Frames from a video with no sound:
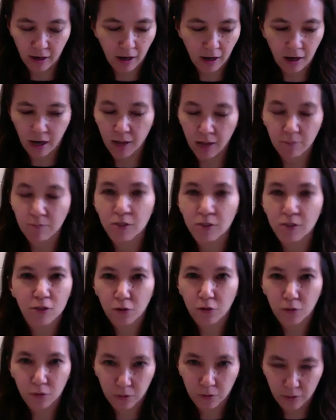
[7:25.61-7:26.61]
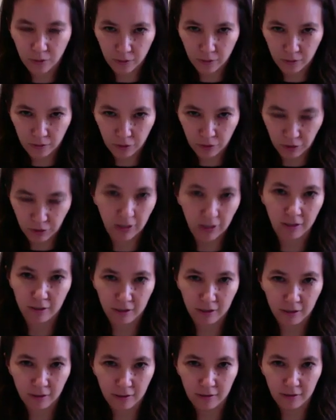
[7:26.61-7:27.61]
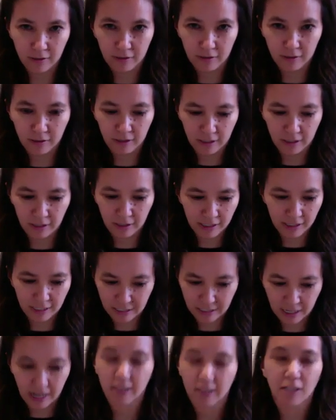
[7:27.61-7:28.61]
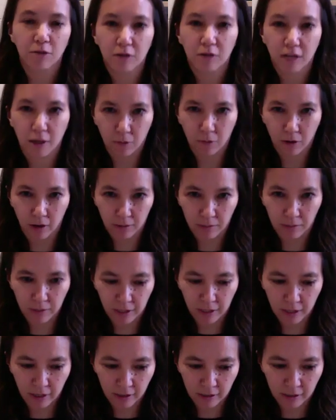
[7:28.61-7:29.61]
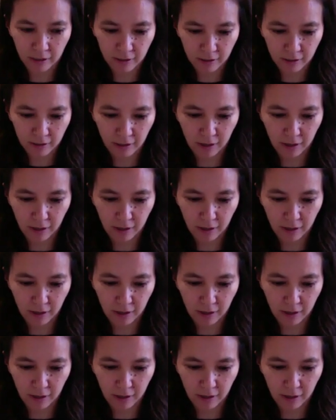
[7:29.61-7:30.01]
I'm so thrilled that that's exactly what I want, because